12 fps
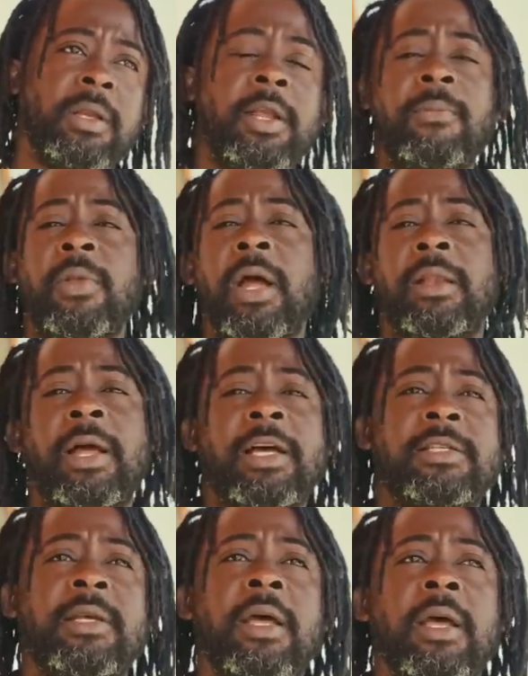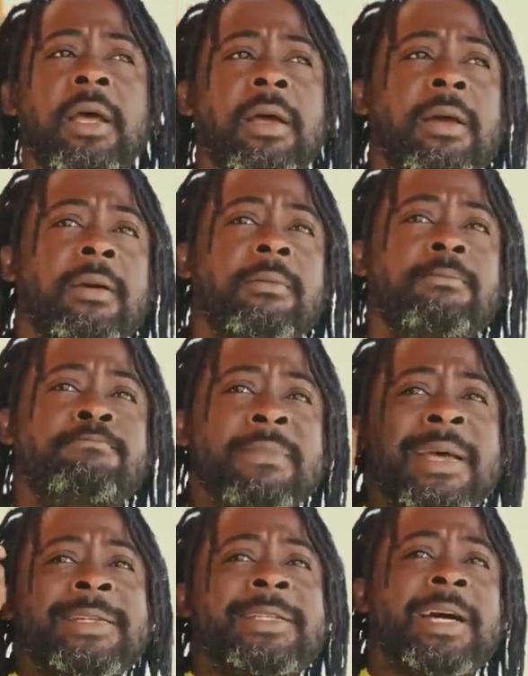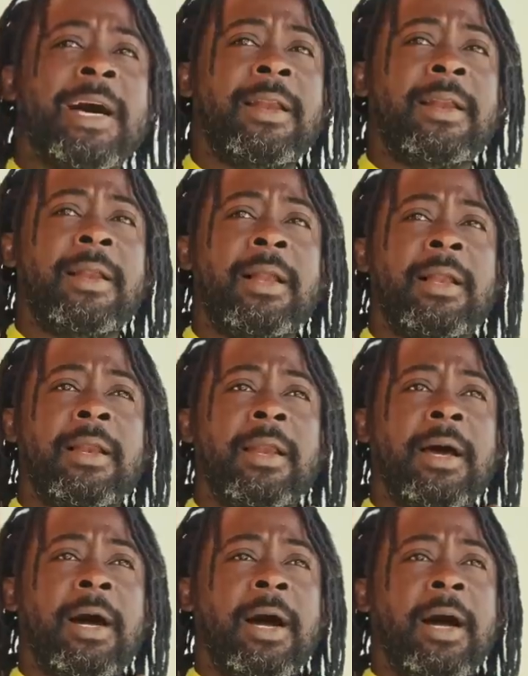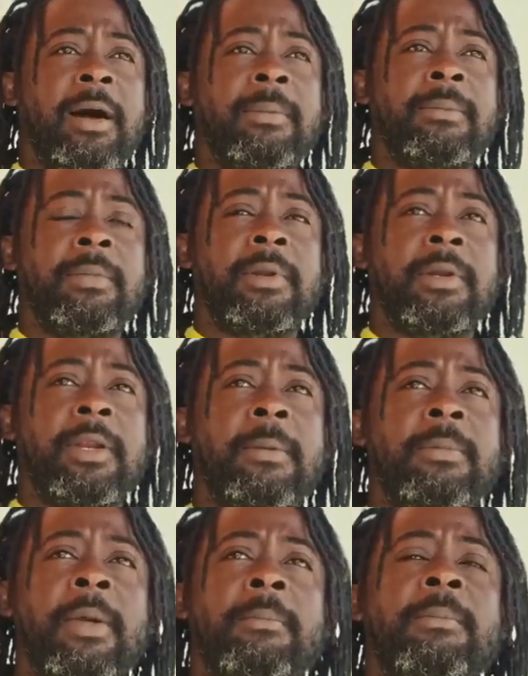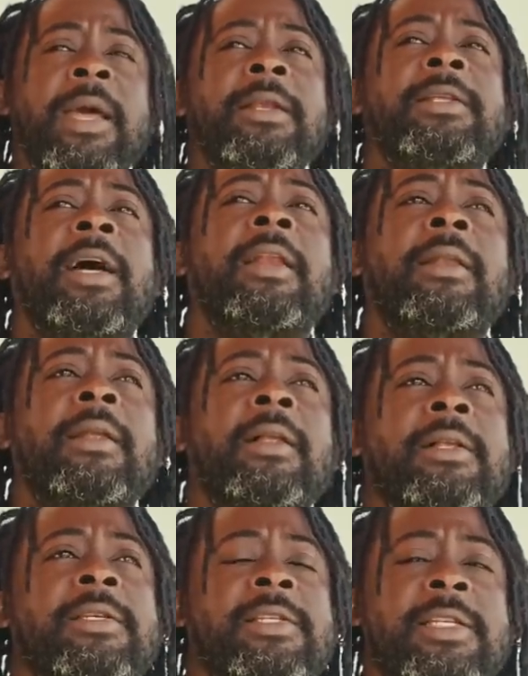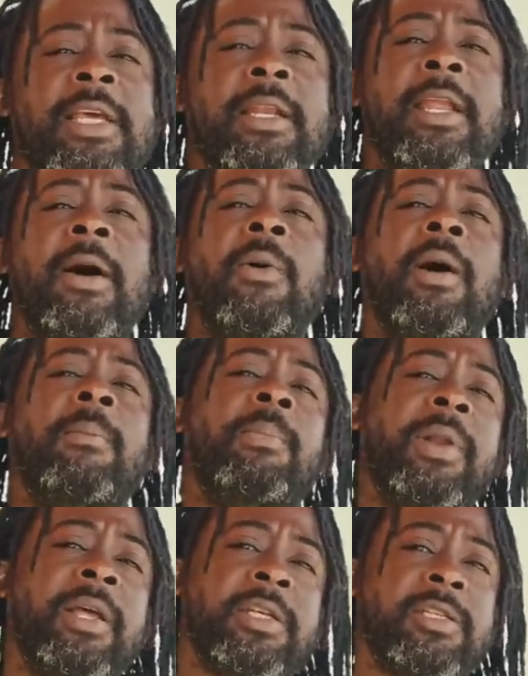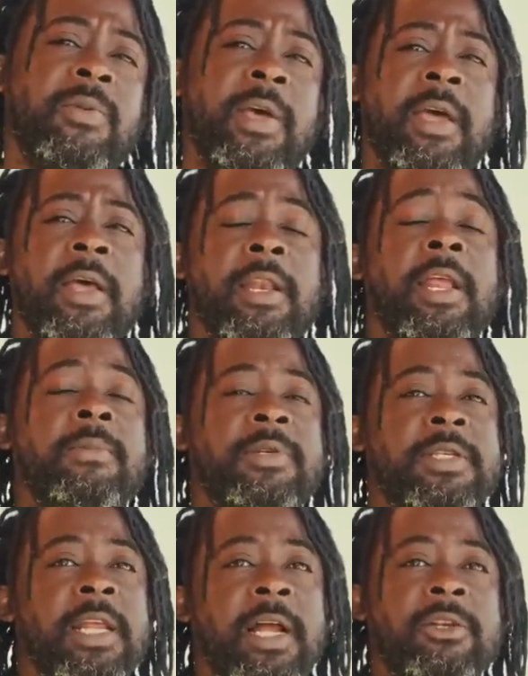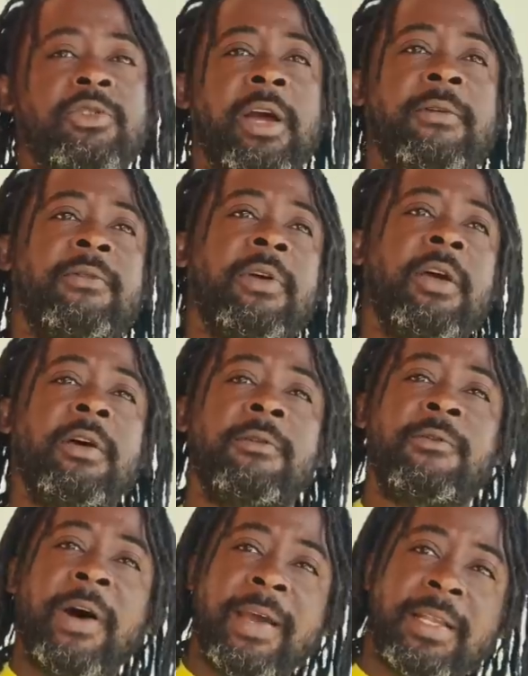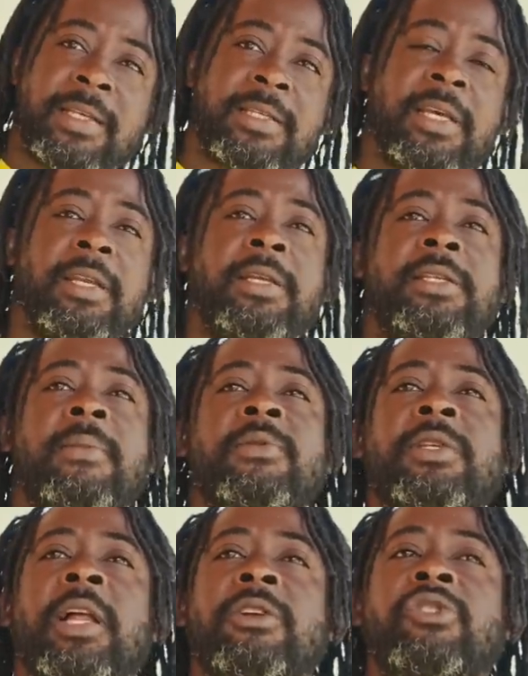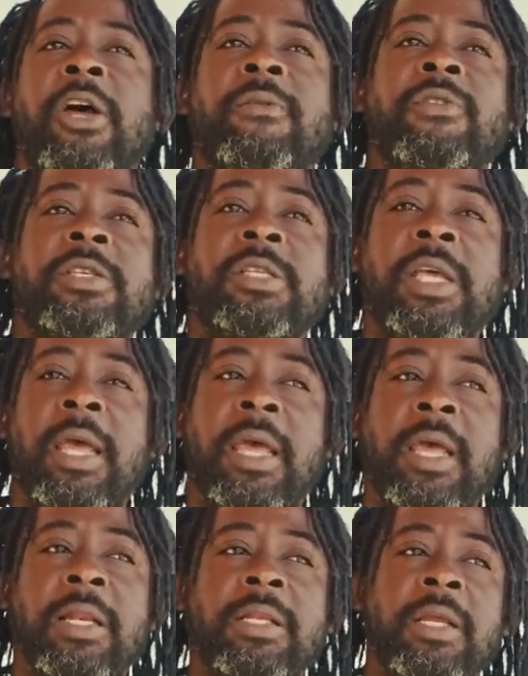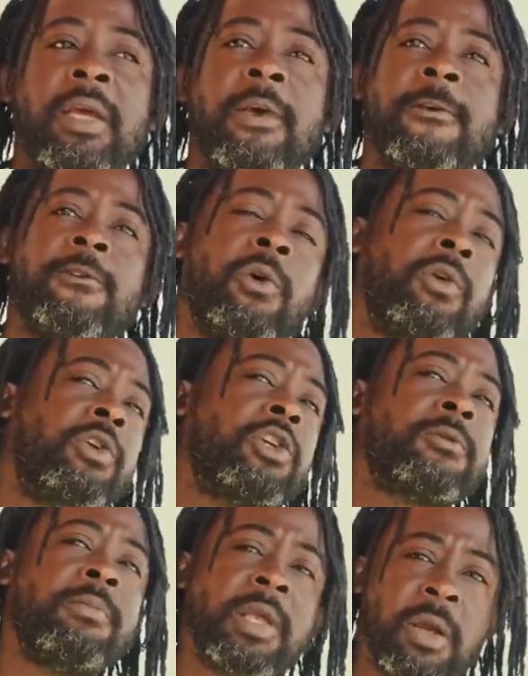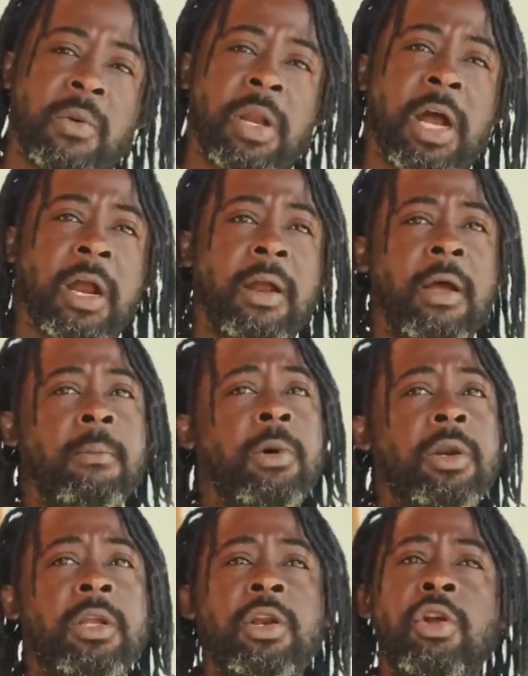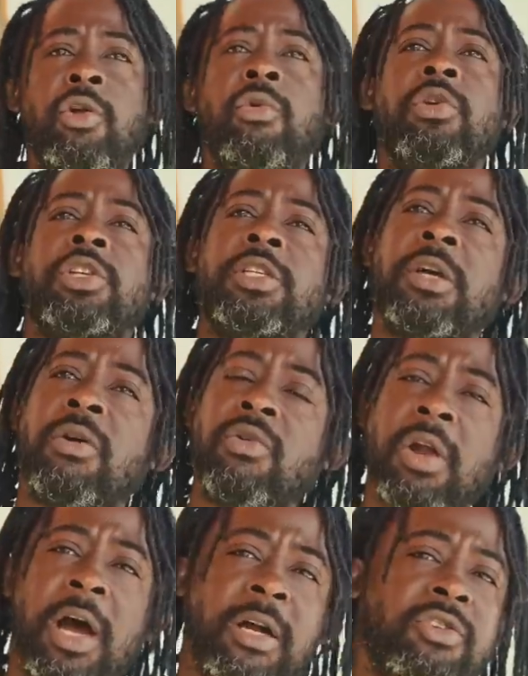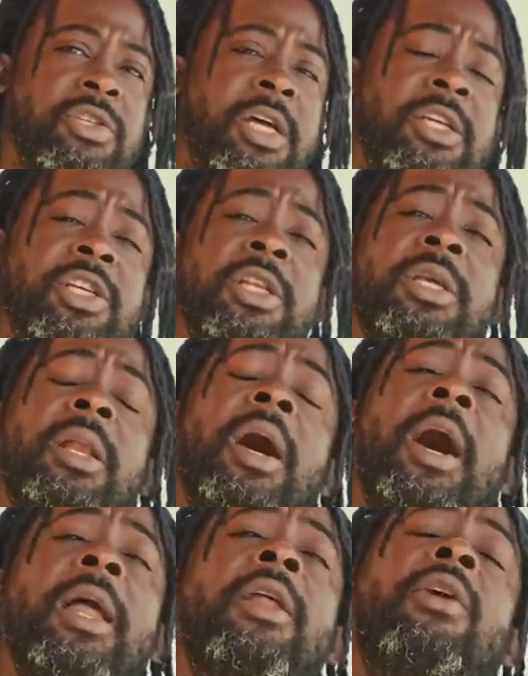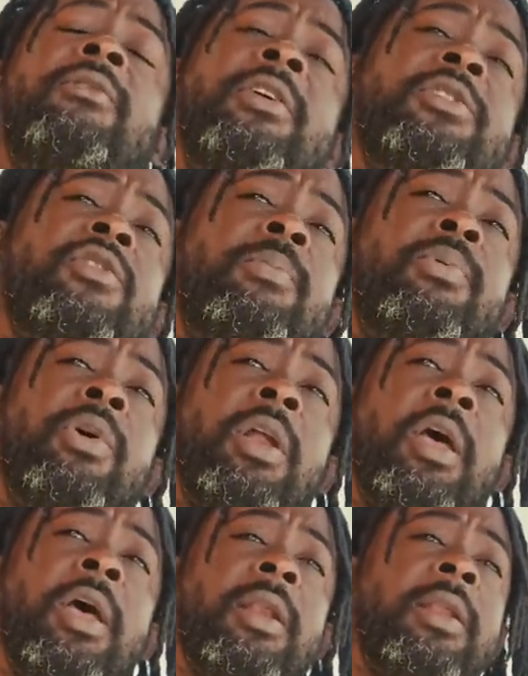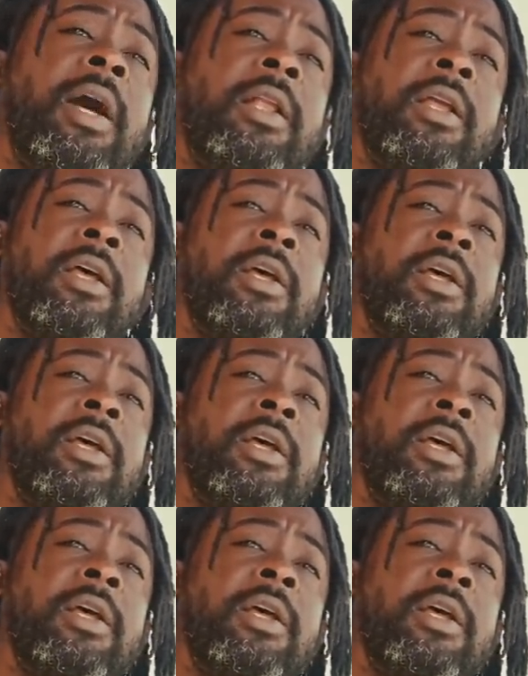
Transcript: them not as mental. The mental state they are one place where them still are trying to fight the sickness, them still try to stay healthy. So only just bear with her. But you don't know she's a good actress and she needs all the love and support that